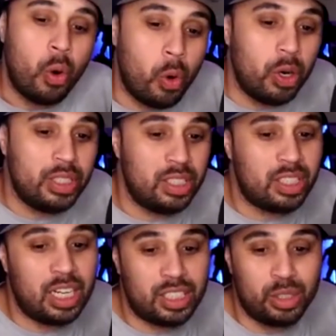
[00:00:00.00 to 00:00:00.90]
or
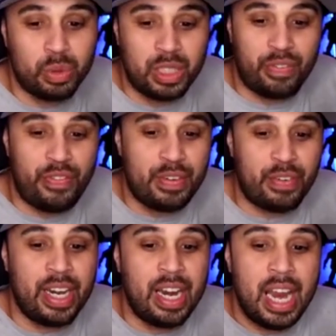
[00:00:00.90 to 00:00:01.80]
discussions with your
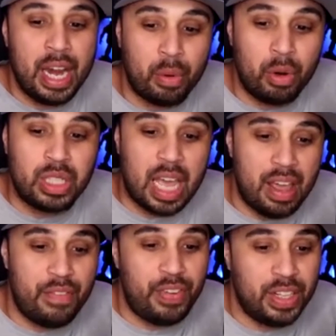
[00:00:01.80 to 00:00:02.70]
favorite heroes
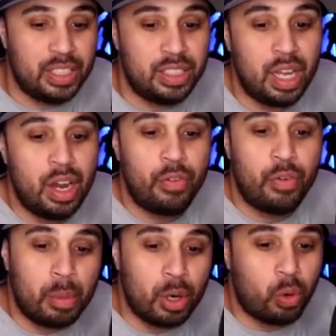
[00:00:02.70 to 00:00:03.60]
and villains
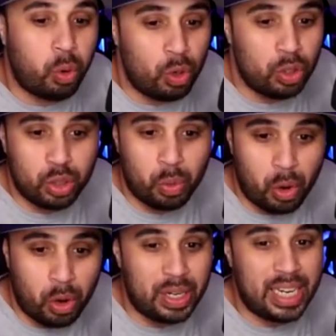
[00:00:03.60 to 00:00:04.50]
from across the
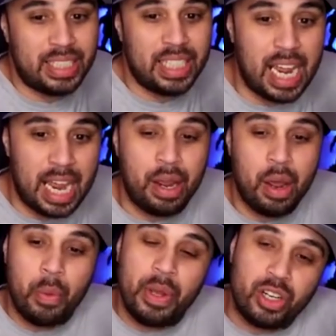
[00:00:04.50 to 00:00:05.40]
world. And today,
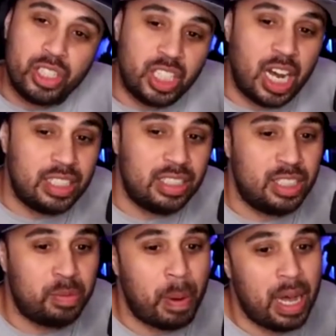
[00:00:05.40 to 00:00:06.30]
we are shining the
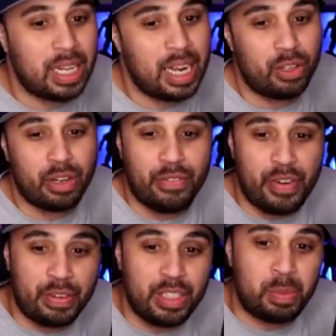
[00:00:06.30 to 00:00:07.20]
spotlight on a
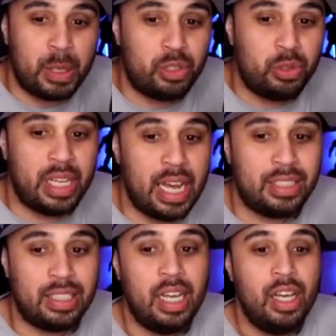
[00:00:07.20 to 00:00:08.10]
very special
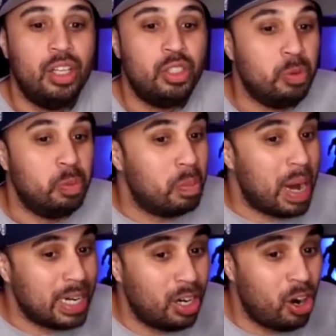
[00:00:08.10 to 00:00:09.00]
guest. You
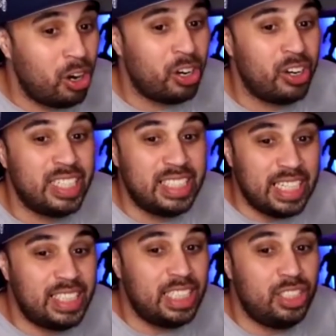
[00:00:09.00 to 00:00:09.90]
might have heard her in
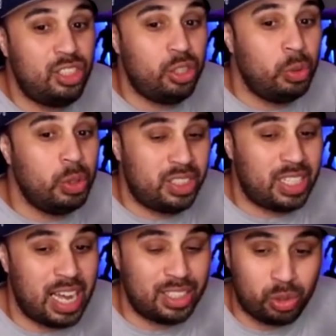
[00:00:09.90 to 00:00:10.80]
DC's
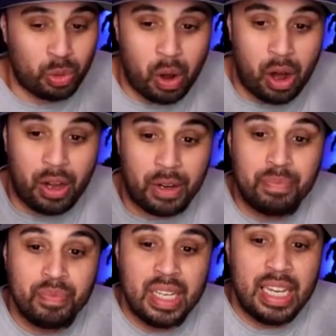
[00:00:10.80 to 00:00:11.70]
Suicide Squad,
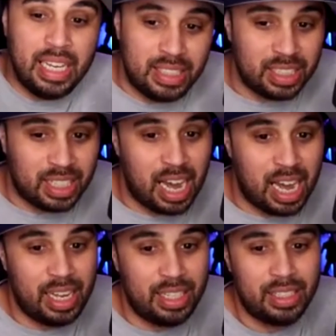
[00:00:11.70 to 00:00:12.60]

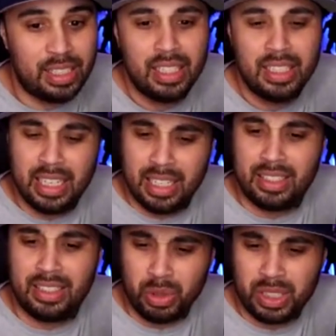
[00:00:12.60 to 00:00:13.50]
Isekai. Yeah,
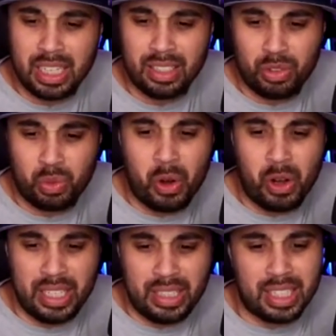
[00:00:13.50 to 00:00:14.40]
Suicide
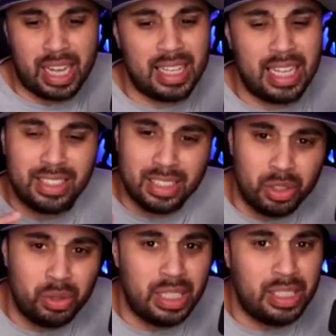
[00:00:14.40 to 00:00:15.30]
Squad Isekai. That's the
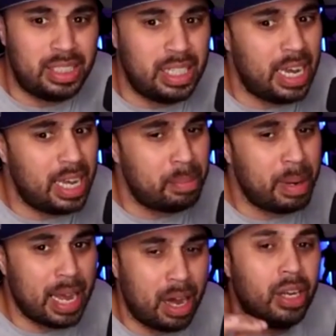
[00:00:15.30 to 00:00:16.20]
new DC
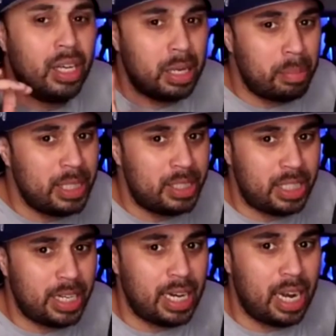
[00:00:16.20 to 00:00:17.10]
anime out. Y'all better
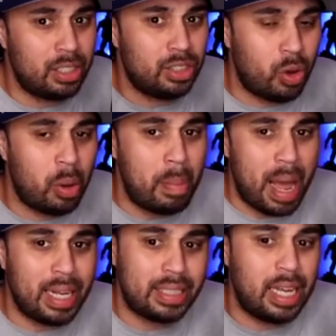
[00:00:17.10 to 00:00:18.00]
check it out. It's on
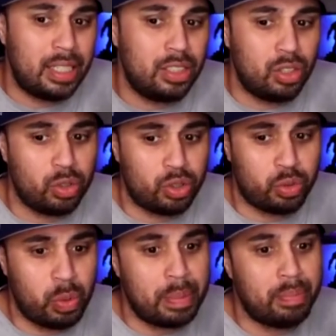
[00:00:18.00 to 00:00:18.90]
Max and Adult
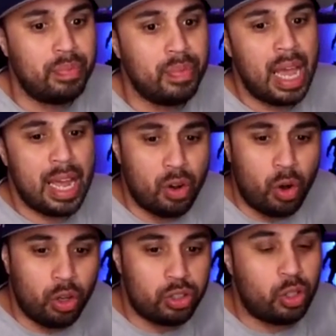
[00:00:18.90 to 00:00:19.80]
Swim. And
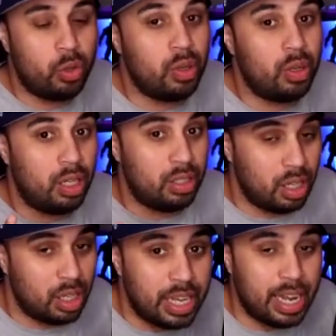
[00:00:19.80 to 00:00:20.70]
also
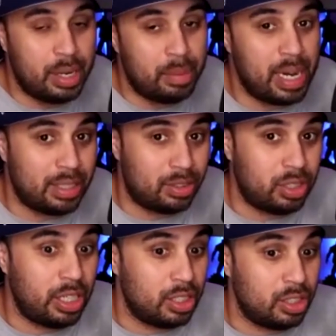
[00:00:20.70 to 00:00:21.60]
another anime that's
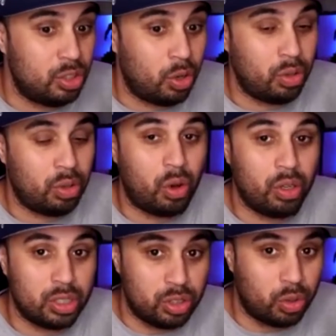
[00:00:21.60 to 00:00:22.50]

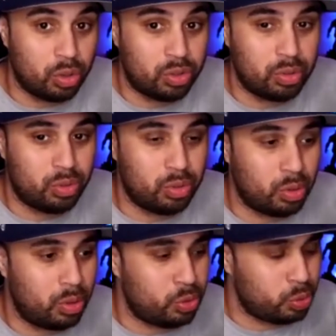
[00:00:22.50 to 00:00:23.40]
on Adult
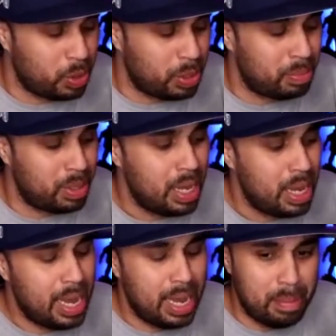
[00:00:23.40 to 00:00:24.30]
Swim
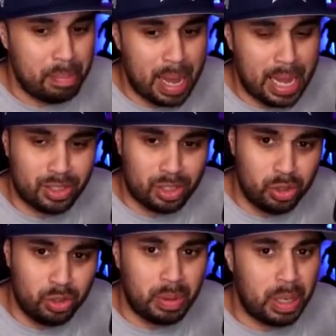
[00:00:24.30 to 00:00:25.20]
and Max.
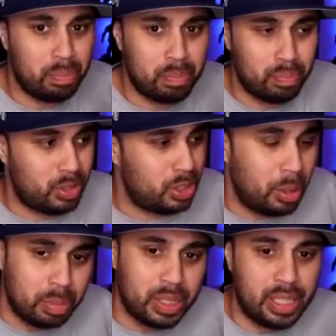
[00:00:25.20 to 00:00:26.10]
Excuse me, I'm
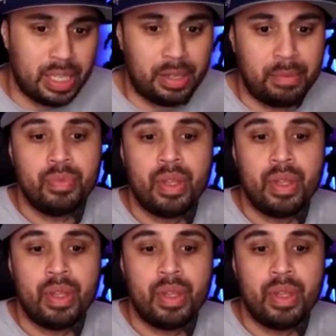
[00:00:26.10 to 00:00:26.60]
jumbling here.